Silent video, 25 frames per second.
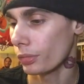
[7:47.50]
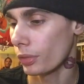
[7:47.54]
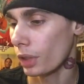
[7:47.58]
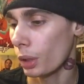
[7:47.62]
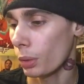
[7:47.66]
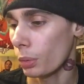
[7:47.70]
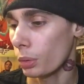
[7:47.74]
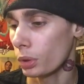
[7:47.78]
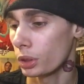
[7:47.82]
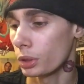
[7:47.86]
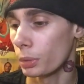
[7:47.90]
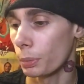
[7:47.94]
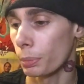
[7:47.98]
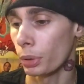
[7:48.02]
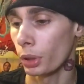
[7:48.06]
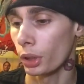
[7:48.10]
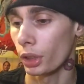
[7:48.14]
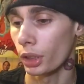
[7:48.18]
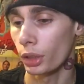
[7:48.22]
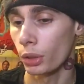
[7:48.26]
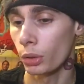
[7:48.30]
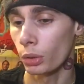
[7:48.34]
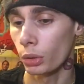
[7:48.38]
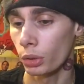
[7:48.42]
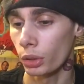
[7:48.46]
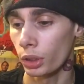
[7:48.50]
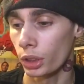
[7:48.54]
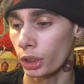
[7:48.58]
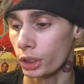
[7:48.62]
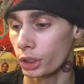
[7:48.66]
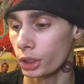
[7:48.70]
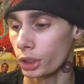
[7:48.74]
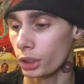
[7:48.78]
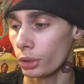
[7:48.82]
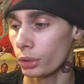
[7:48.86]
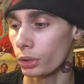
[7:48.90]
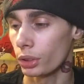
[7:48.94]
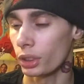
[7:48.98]
it was a pretty cool
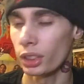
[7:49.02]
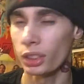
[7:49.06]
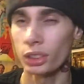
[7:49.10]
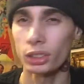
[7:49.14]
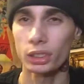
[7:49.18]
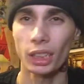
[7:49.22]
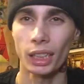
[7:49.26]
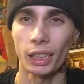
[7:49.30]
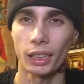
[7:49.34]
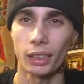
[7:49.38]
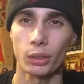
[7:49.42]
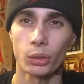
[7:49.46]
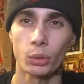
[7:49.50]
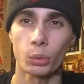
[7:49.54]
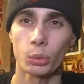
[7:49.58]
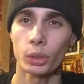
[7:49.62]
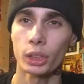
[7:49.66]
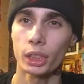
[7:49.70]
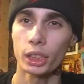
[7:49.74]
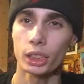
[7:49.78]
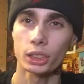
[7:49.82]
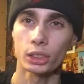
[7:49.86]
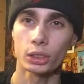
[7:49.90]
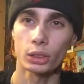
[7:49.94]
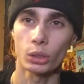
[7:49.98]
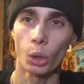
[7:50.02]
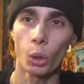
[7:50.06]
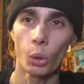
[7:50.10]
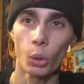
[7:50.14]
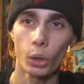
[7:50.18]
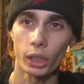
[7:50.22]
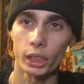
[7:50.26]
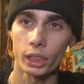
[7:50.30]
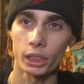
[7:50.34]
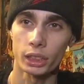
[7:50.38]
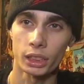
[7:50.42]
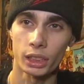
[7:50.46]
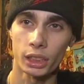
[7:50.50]
issue. There's like three
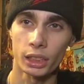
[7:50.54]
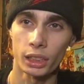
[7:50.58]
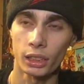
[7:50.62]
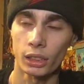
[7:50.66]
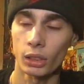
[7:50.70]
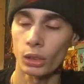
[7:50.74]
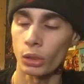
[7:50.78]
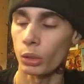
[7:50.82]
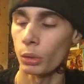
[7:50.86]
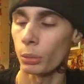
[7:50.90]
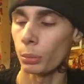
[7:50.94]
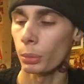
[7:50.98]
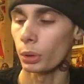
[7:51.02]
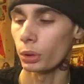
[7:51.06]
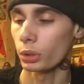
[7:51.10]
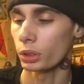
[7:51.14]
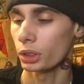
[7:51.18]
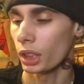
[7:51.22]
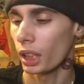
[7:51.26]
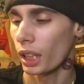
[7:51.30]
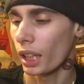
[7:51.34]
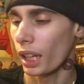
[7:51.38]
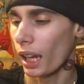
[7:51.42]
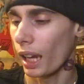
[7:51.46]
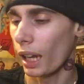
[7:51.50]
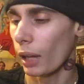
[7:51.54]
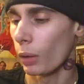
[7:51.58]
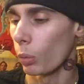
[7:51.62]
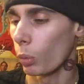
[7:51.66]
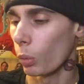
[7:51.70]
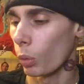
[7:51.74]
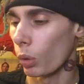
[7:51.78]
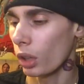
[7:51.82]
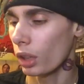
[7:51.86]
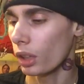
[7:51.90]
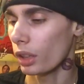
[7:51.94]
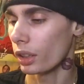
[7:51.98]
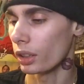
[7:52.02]
stories in it almost, and
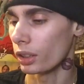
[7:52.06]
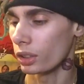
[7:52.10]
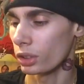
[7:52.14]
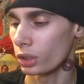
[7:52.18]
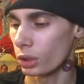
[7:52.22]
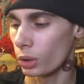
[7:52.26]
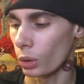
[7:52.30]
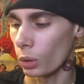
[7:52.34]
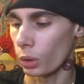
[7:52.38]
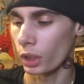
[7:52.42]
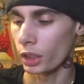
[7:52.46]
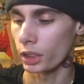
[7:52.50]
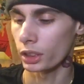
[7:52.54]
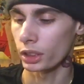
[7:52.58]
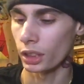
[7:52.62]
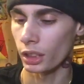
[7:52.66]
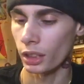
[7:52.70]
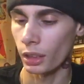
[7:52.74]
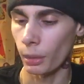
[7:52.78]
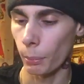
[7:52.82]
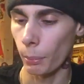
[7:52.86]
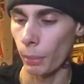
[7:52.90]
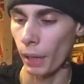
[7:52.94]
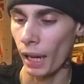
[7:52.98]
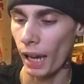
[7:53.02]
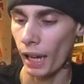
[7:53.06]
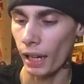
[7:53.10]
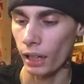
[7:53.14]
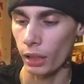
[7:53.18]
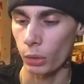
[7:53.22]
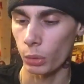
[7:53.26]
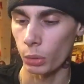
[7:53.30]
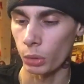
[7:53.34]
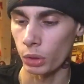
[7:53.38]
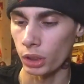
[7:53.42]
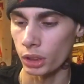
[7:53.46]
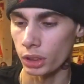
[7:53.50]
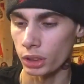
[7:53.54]
one of the stories in the back
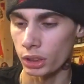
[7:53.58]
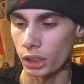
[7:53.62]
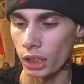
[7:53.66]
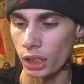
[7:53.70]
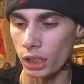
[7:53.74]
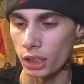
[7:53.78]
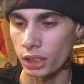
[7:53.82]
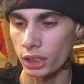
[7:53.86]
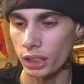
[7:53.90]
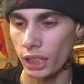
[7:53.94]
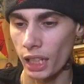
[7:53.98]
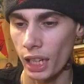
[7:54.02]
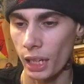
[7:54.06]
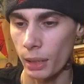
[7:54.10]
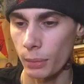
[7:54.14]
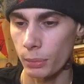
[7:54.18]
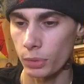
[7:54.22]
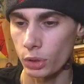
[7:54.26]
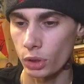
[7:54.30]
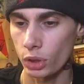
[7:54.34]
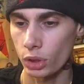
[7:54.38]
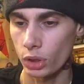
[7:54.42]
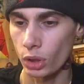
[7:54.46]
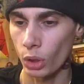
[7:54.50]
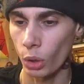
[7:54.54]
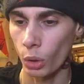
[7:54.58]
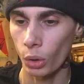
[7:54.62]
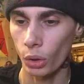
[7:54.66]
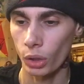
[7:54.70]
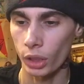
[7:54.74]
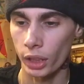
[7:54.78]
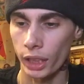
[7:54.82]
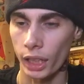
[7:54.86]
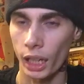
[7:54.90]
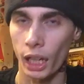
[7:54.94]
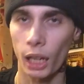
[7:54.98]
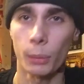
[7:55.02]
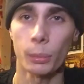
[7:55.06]
was the same
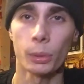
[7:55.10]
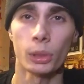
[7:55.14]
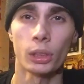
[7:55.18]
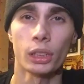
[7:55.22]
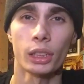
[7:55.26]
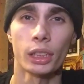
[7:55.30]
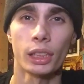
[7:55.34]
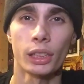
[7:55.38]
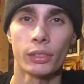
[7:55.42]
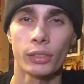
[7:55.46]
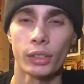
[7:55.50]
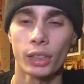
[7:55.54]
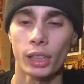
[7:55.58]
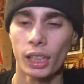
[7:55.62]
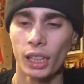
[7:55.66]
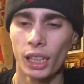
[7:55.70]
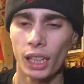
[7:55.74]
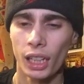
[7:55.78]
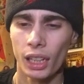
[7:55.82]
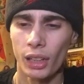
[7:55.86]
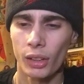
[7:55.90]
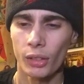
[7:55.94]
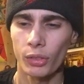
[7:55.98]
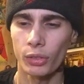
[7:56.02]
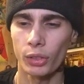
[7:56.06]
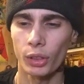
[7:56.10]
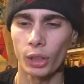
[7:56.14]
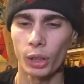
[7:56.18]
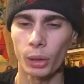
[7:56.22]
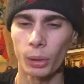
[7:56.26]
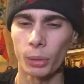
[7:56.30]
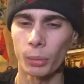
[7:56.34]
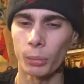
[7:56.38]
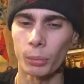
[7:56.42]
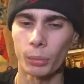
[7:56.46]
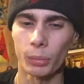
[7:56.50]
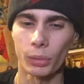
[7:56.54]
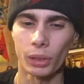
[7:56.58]
story, I believe,
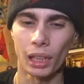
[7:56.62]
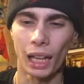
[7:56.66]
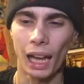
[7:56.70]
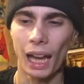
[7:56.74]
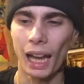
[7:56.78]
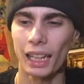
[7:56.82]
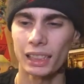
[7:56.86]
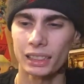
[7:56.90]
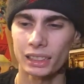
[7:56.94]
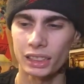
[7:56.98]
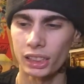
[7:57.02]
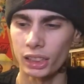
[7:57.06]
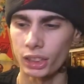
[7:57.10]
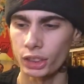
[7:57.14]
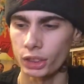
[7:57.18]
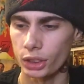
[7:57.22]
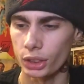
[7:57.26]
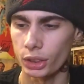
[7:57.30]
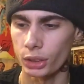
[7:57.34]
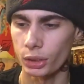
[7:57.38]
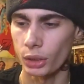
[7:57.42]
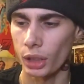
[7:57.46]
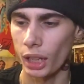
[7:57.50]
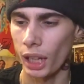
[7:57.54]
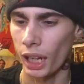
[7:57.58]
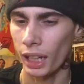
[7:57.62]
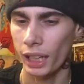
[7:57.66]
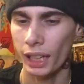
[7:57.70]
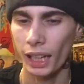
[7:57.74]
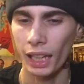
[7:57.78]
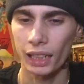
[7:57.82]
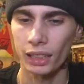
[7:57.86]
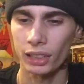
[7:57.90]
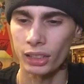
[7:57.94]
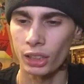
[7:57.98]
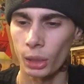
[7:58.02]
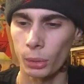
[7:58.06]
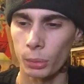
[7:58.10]
from last issue. I
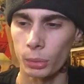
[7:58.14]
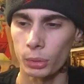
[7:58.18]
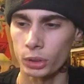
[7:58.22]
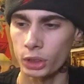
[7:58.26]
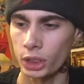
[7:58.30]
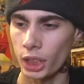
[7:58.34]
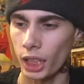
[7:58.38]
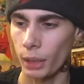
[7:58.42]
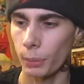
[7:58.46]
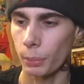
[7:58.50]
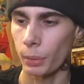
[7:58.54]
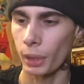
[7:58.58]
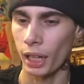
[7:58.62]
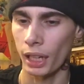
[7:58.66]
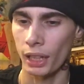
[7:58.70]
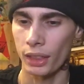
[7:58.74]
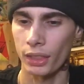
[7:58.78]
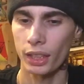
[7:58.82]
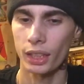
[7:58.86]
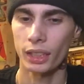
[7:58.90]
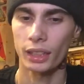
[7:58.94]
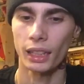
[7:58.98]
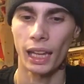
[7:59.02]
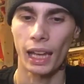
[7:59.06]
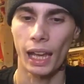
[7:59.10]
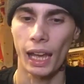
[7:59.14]
gotta double check, but I think